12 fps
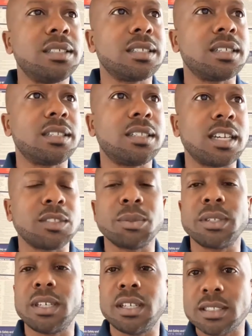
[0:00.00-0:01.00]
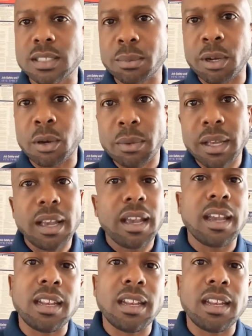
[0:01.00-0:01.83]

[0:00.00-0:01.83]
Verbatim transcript: is in desperate need of some help